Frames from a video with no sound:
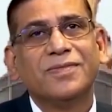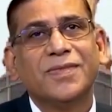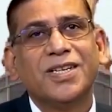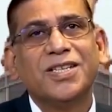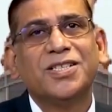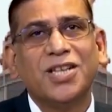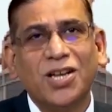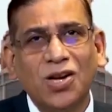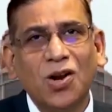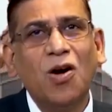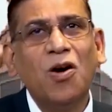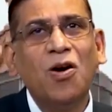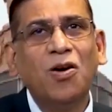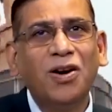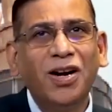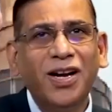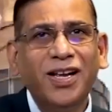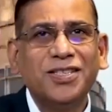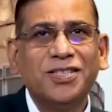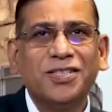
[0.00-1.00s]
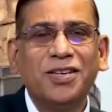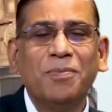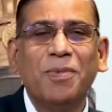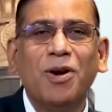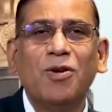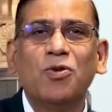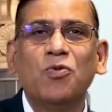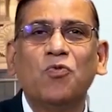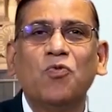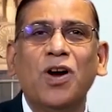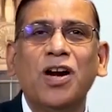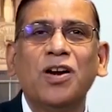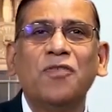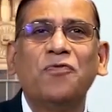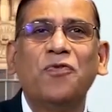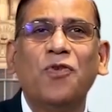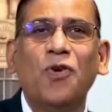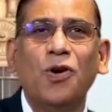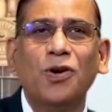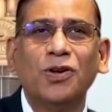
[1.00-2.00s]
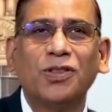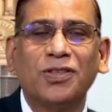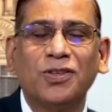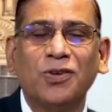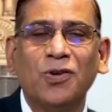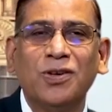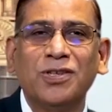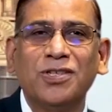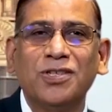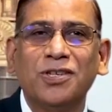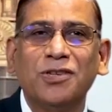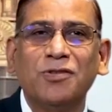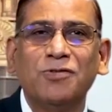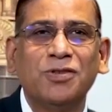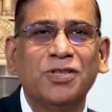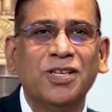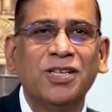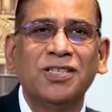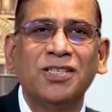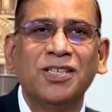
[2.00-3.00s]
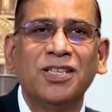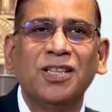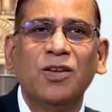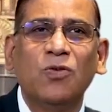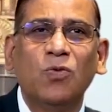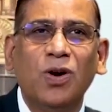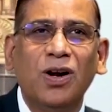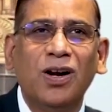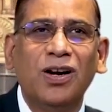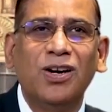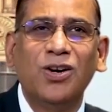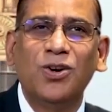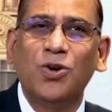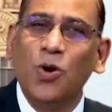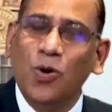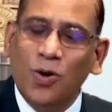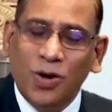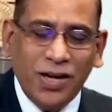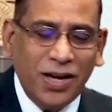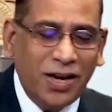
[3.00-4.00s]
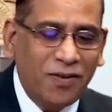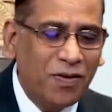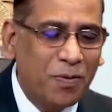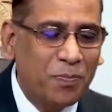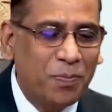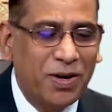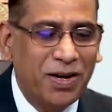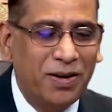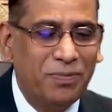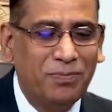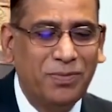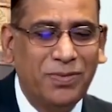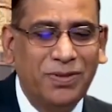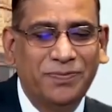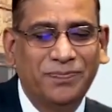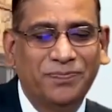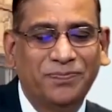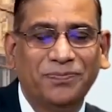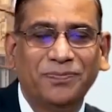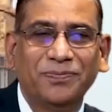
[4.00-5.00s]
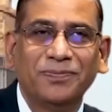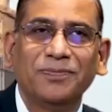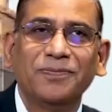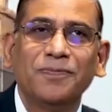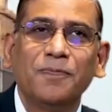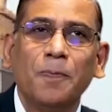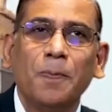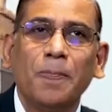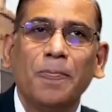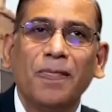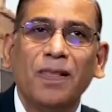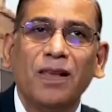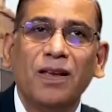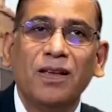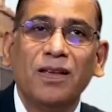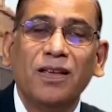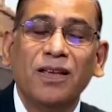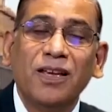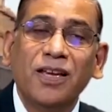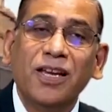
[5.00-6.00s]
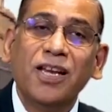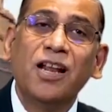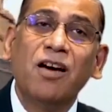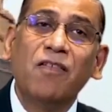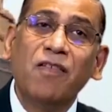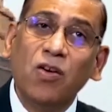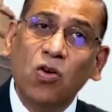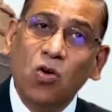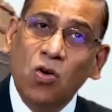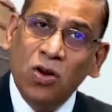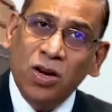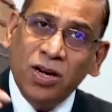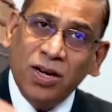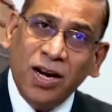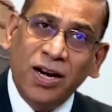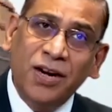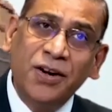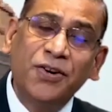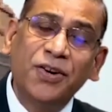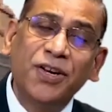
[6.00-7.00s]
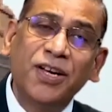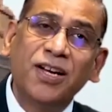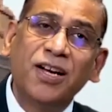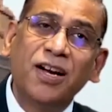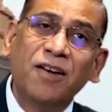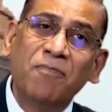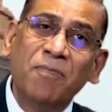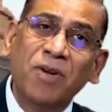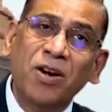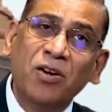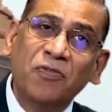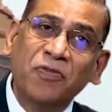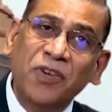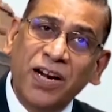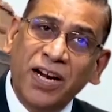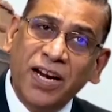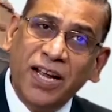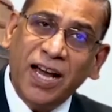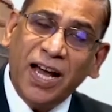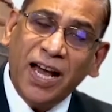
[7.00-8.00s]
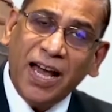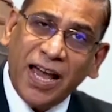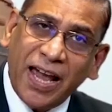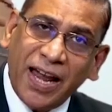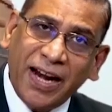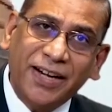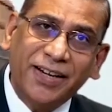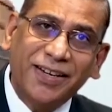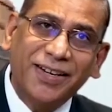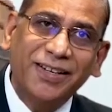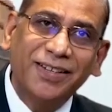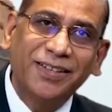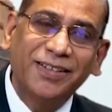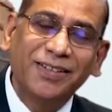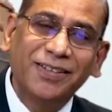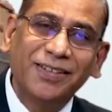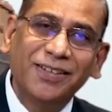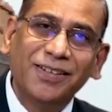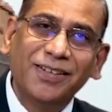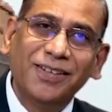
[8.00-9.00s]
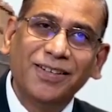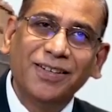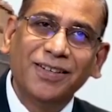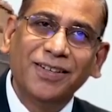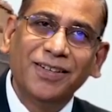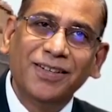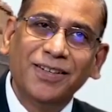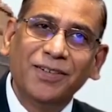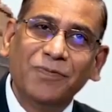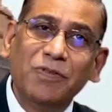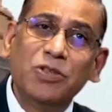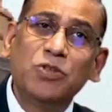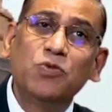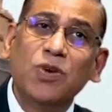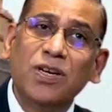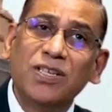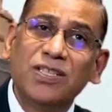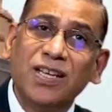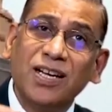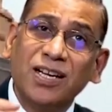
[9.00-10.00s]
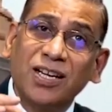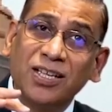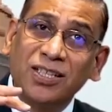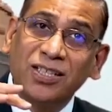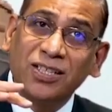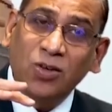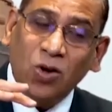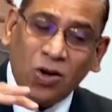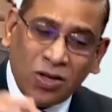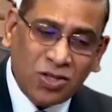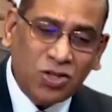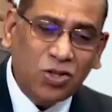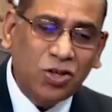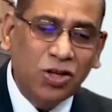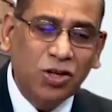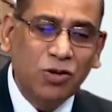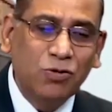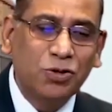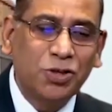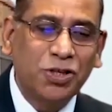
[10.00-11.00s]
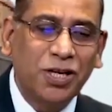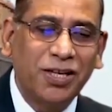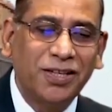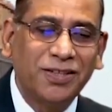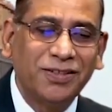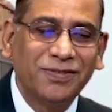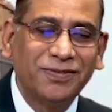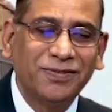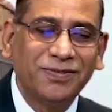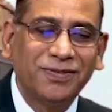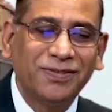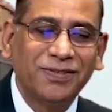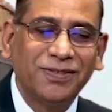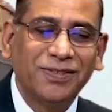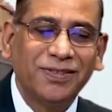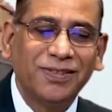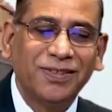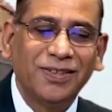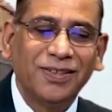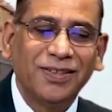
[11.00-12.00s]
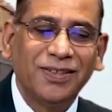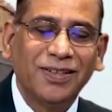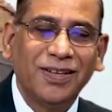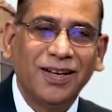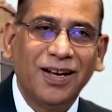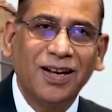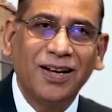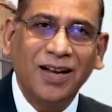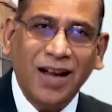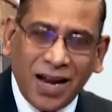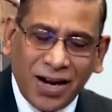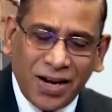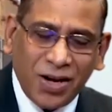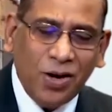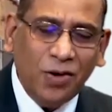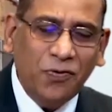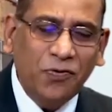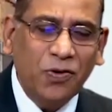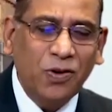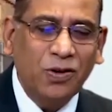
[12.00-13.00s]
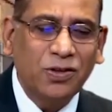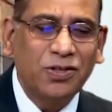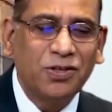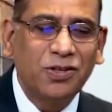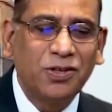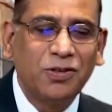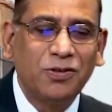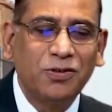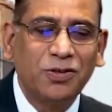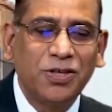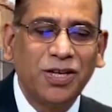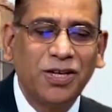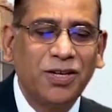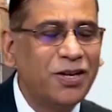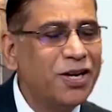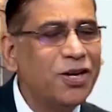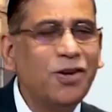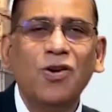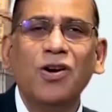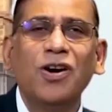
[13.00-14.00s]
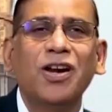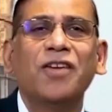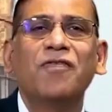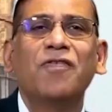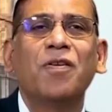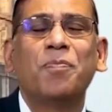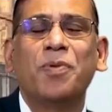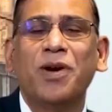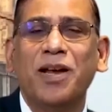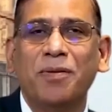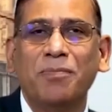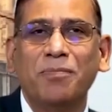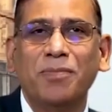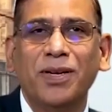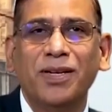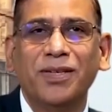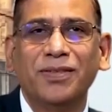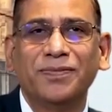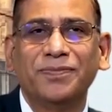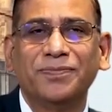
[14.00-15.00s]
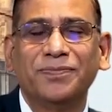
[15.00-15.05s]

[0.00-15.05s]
It's a long list. About 1/4 constitutions in the world don't have a preamble. In our own country, Government of India Act, which was a constitution, a kind of constitution, did not have a preamble.